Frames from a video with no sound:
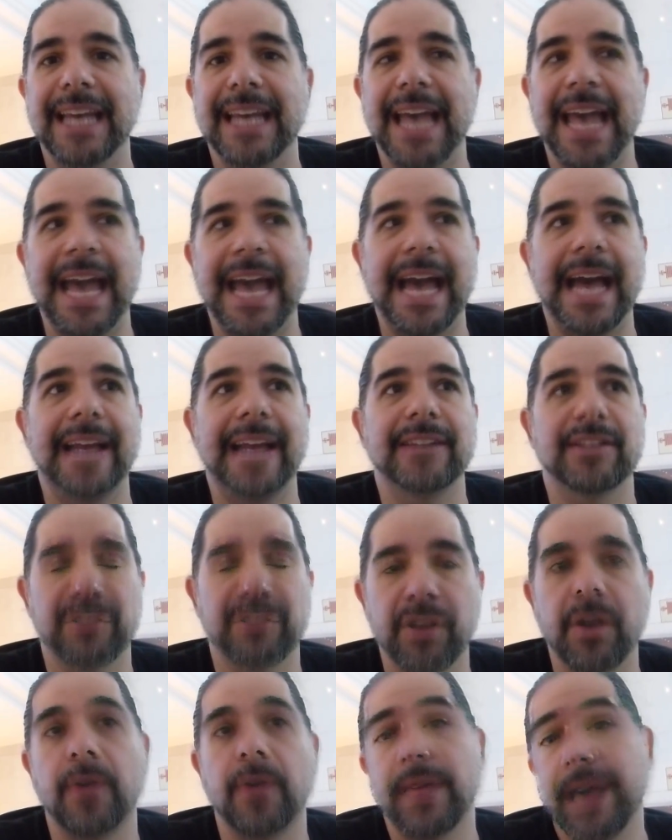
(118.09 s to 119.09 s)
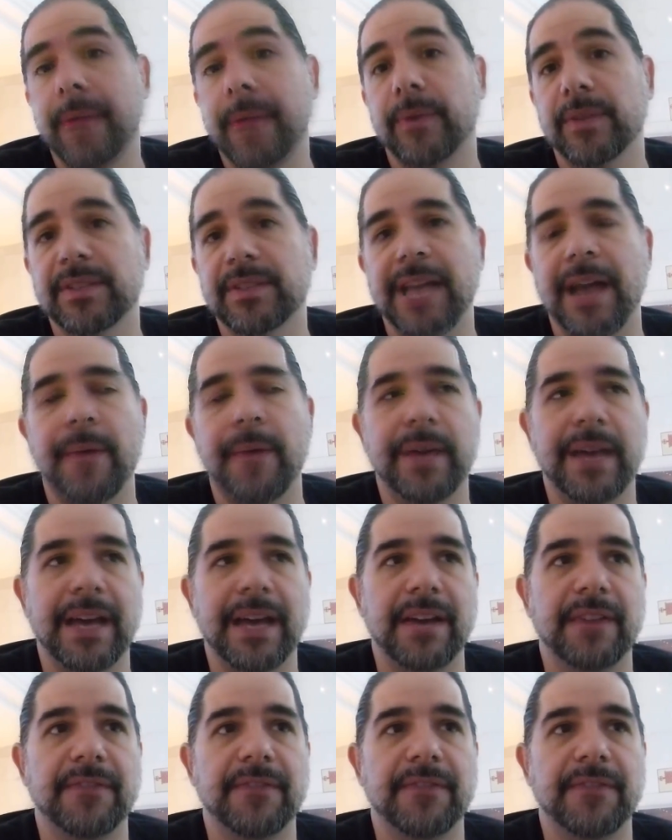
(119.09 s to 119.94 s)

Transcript: And so that was how we got it